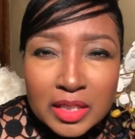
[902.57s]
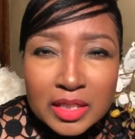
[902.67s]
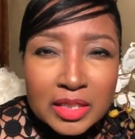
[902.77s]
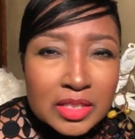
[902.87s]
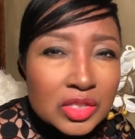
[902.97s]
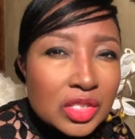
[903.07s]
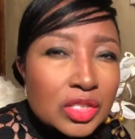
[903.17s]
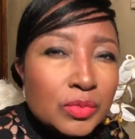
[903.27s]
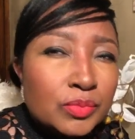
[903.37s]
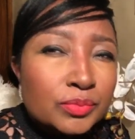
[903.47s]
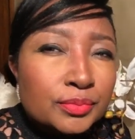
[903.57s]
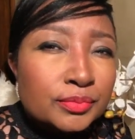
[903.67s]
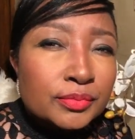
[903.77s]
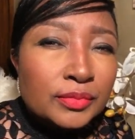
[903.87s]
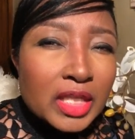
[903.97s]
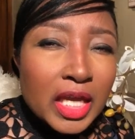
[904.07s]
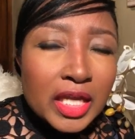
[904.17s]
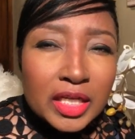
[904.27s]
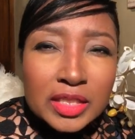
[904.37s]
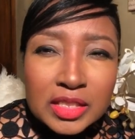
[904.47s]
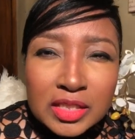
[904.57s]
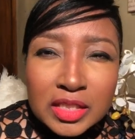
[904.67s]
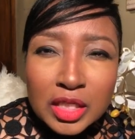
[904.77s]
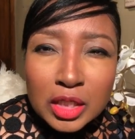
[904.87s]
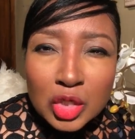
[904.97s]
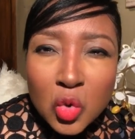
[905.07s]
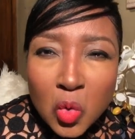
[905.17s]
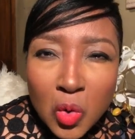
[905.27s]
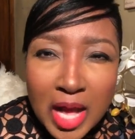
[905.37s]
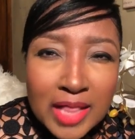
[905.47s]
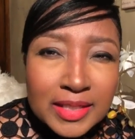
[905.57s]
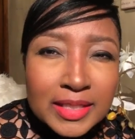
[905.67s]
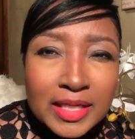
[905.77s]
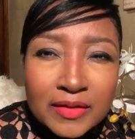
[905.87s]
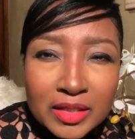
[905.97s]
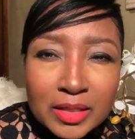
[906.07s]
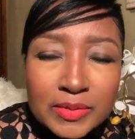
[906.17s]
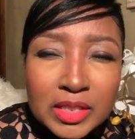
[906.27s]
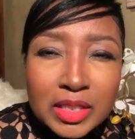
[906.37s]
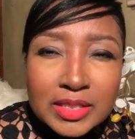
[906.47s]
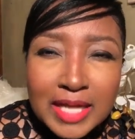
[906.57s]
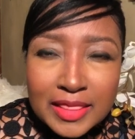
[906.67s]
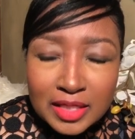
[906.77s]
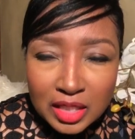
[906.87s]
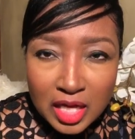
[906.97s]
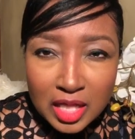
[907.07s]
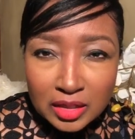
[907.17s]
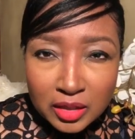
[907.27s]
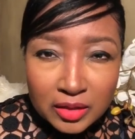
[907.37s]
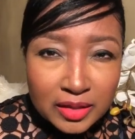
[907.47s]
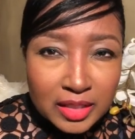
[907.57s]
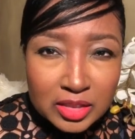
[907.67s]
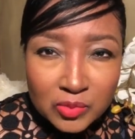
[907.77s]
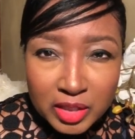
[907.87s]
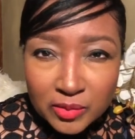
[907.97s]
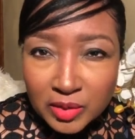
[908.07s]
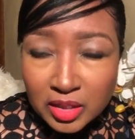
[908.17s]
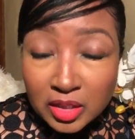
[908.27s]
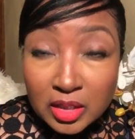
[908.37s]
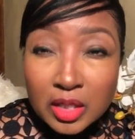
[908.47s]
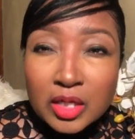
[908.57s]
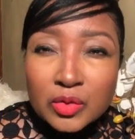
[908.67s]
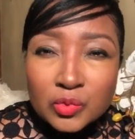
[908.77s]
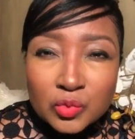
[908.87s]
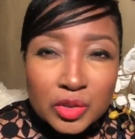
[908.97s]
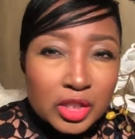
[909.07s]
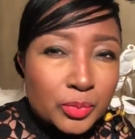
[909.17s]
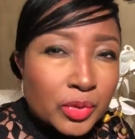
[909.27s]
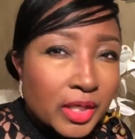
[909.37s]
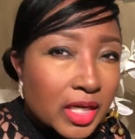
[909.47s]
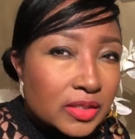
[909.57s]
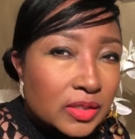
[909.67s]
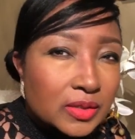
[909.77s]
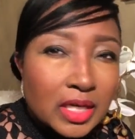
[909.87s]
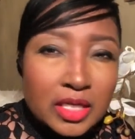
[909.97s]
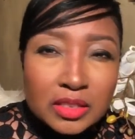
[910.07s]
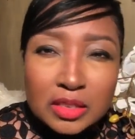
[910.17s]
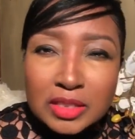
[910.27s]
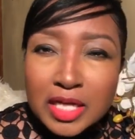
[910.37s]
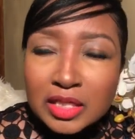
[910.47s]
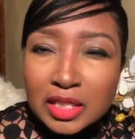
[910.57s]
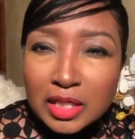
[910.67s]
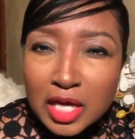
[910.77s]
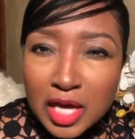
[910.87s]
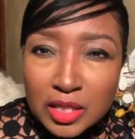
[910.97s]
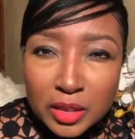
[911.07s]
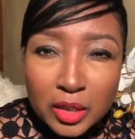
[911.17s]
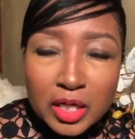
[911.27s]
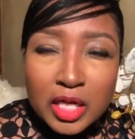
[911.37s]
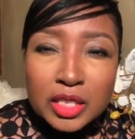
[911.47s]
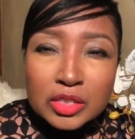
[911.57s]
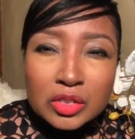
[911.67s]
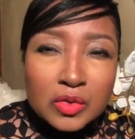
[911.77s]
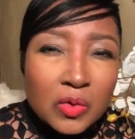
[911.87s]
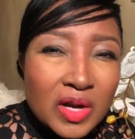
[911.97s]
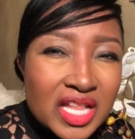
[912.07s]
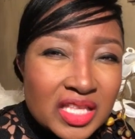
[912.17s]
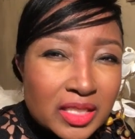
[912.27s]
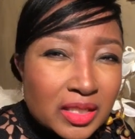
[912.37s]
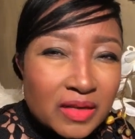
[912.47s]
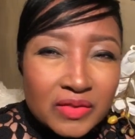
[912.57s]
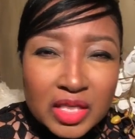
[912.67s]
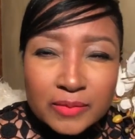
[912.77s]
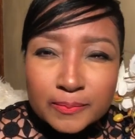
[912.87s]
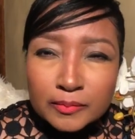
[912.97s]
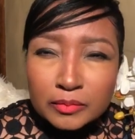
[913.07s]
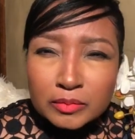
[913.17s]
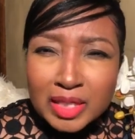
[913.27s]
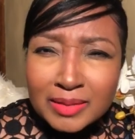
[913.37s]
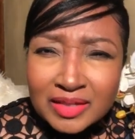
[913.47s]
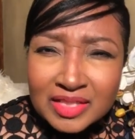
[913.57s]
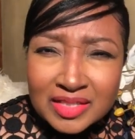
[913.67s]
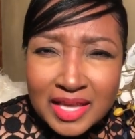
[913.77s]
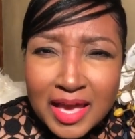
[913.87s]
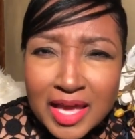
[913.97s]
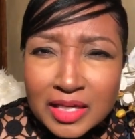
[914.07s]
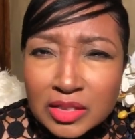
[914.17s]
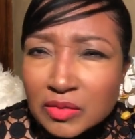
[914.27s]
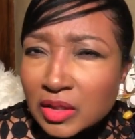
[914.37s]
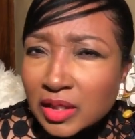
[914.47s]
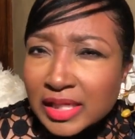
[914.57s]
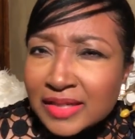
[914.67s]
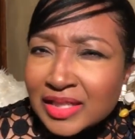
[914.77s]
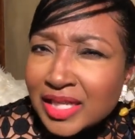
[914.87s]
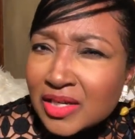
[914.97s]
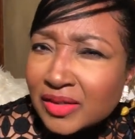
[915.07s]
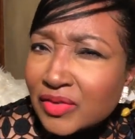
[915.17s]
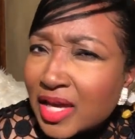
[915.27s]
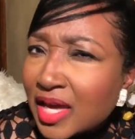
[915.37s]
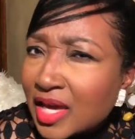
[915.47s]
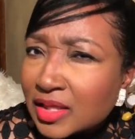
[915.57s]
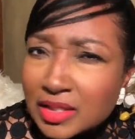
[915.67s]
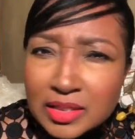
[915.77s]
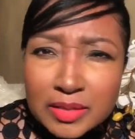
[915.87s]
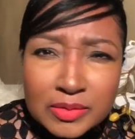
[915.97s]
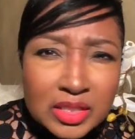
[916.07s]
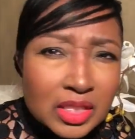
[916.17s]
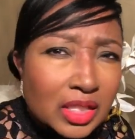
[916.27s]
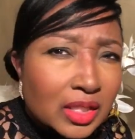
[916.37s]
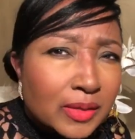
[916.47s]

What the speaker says: And it's the quality of the lipstick. It's not the color. And that's what I want to really point out to you guys. It's not the color, it's the quality of it. Maybe I've just had it too long. How long have I had this lipstick?